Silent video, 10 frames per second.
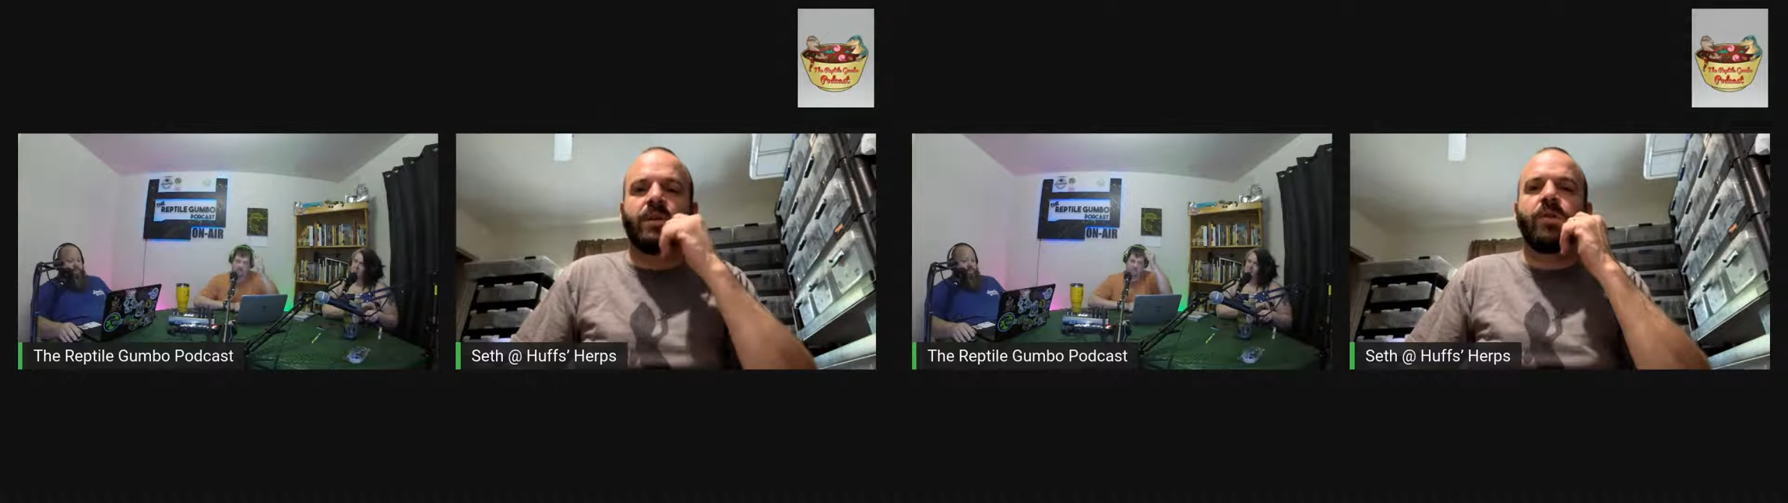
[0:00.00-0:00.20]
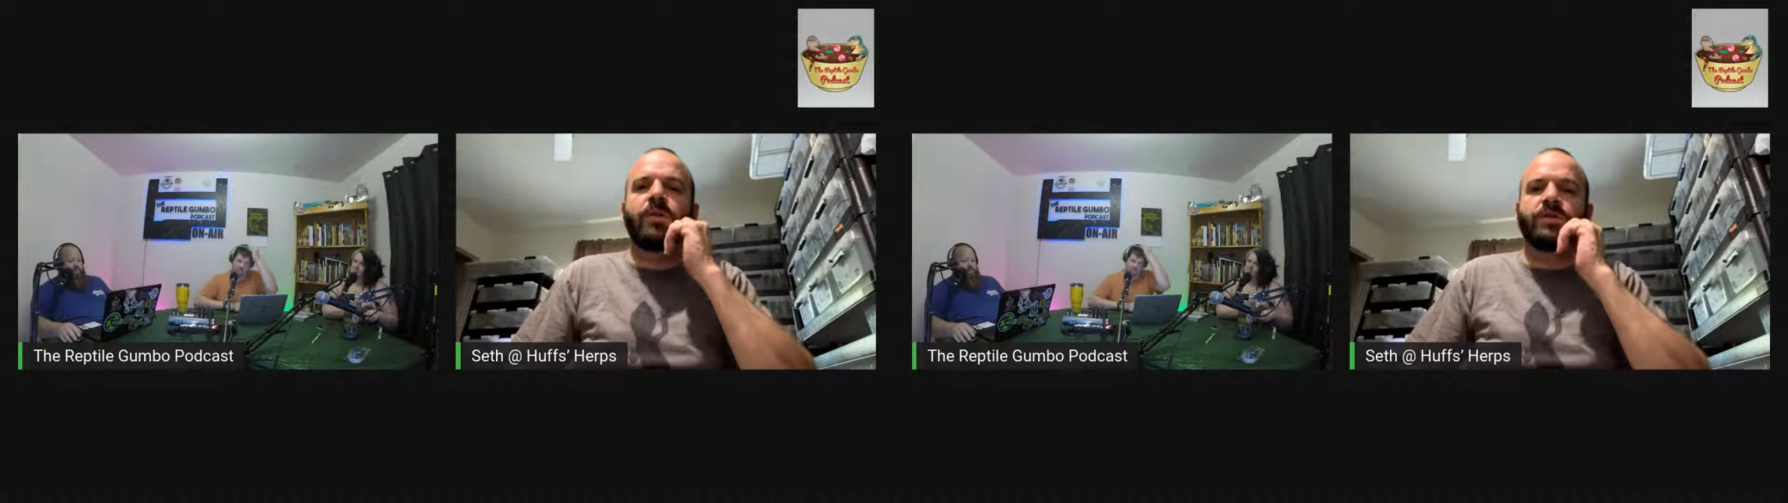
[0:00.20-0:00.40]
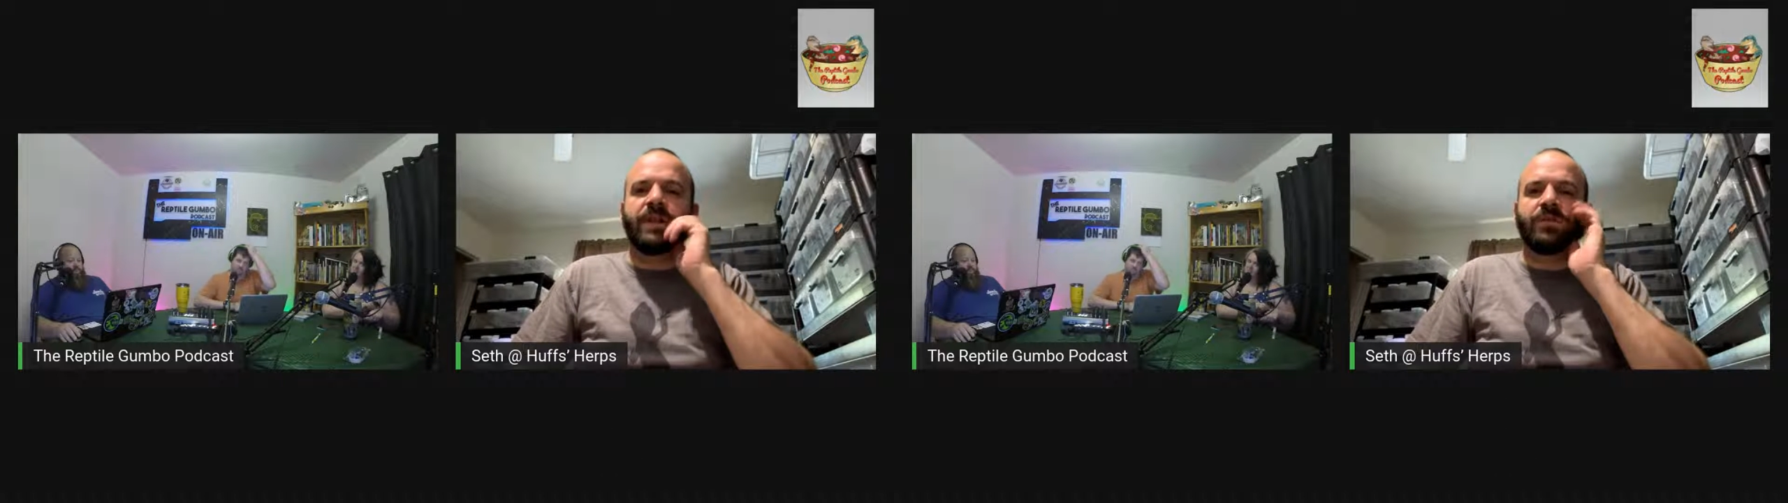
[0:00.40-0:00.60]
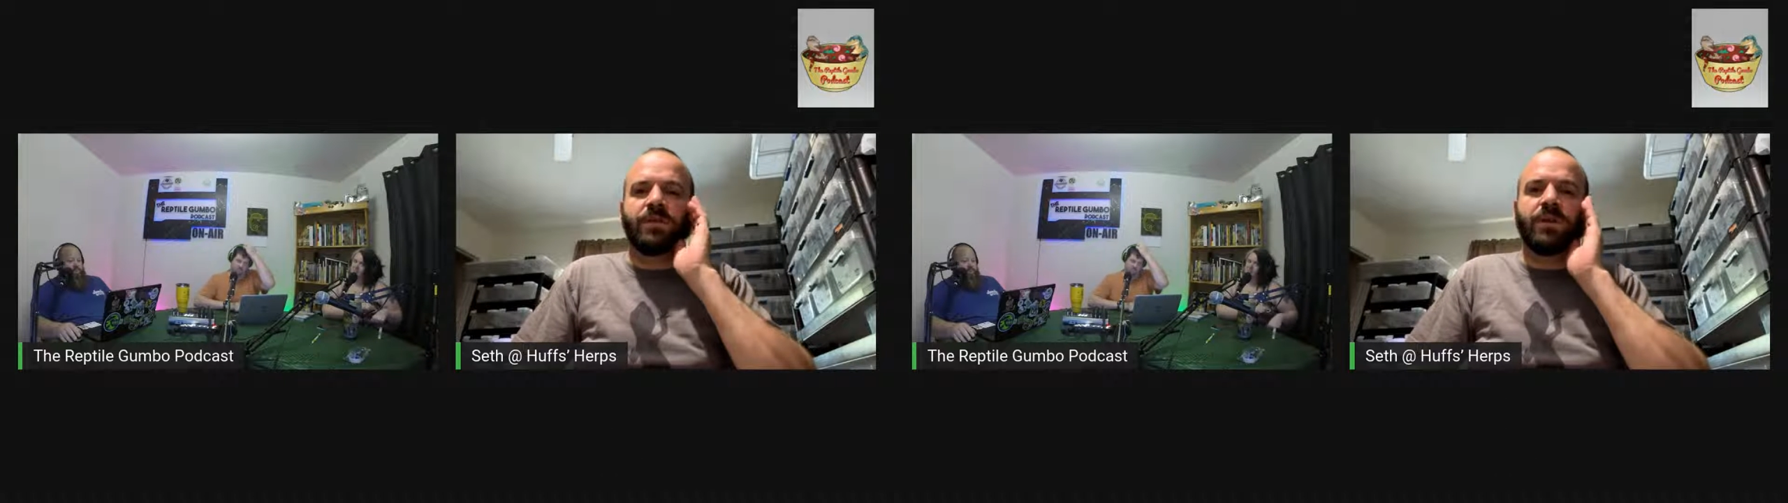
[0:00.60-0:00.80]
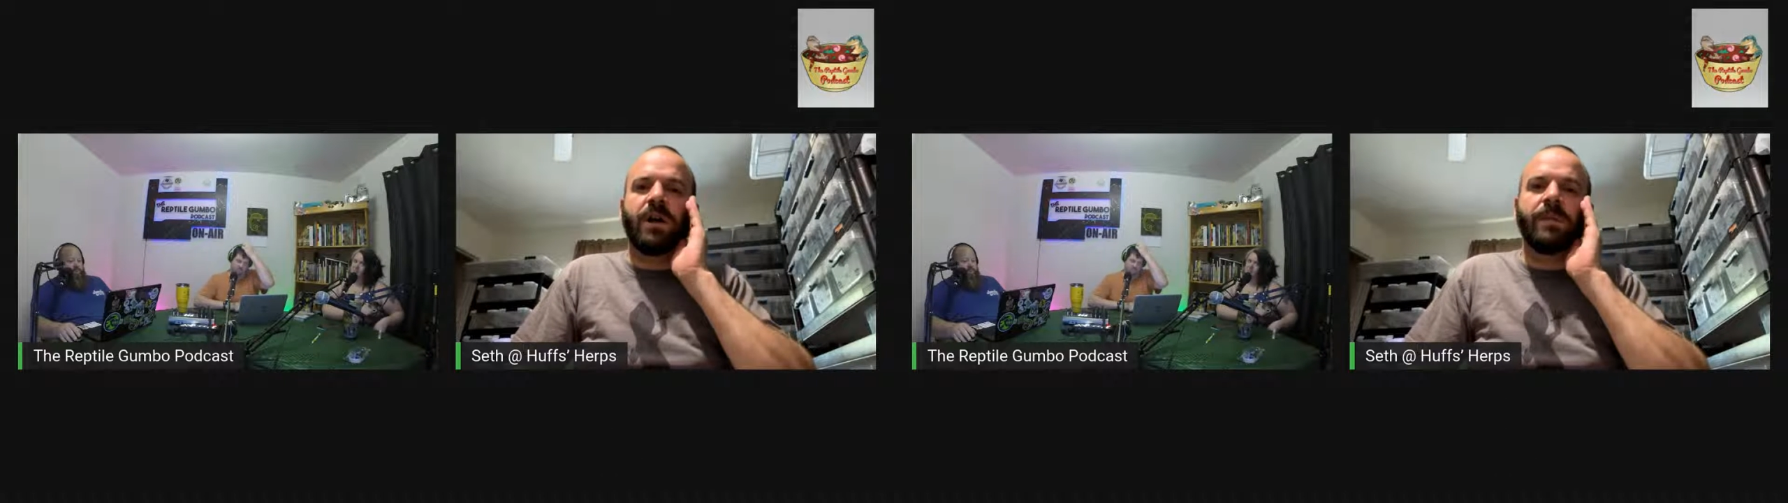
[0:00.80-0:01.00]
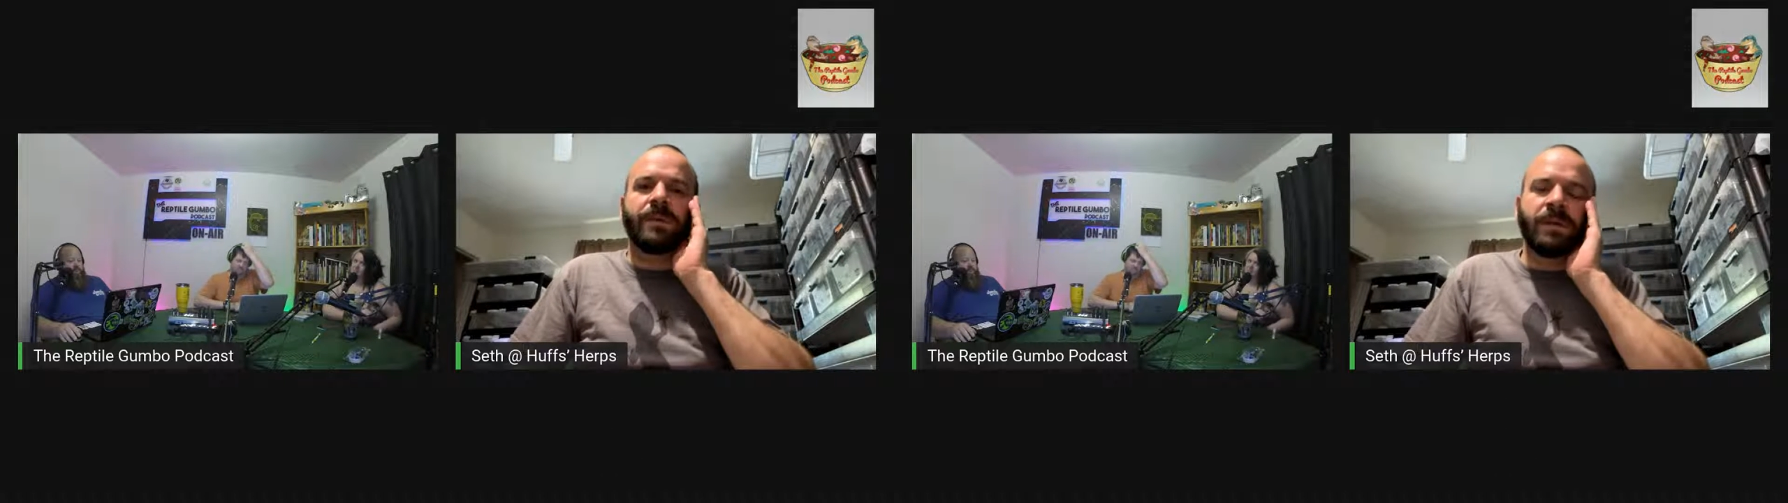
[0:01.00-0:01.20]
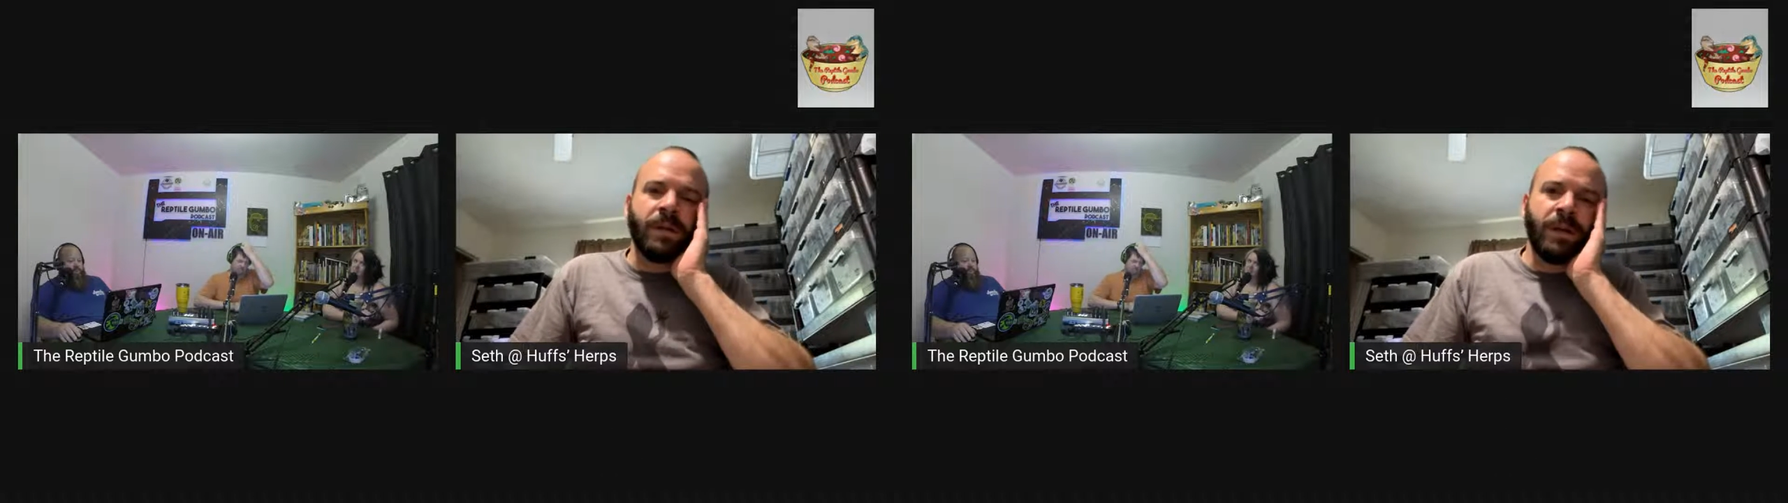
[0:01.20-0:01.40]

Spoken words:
the corners, that's what they're climbing.